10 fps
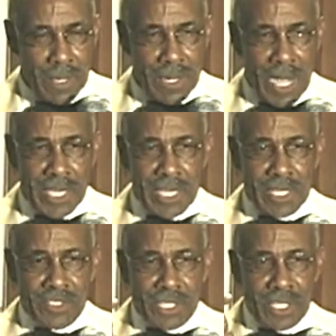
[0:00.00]
Now, he
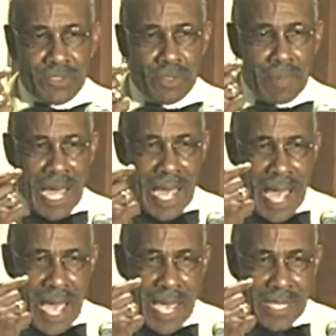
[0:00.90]
could see through my
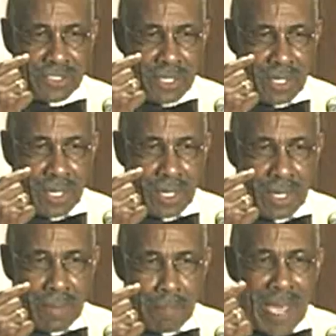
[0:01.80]
eyes
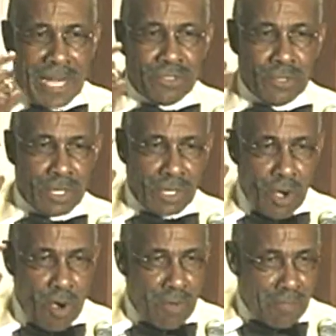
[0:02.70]
back through the
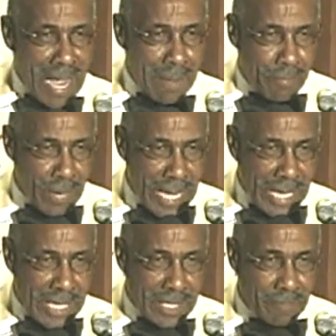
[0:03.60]
lobe of my
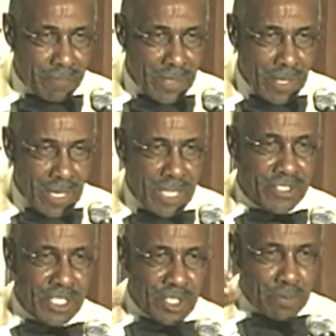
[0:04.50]
brain and
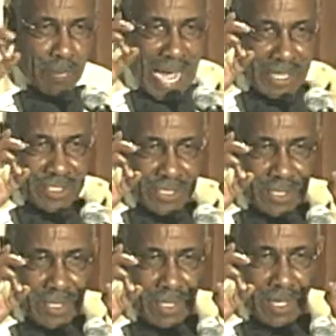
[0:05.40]
see spots
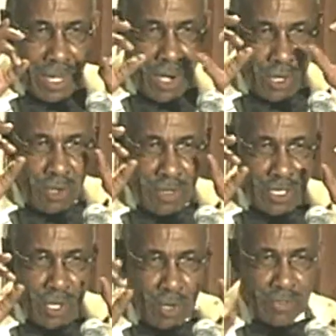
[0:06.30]
all over the
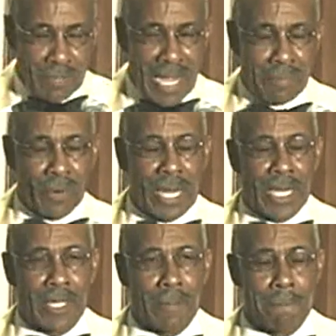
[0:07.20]
lobes of my
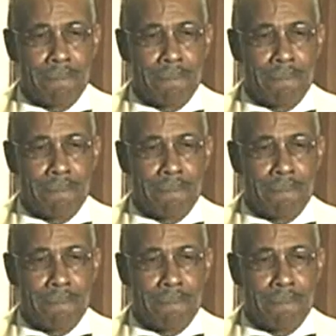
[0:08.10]
brain.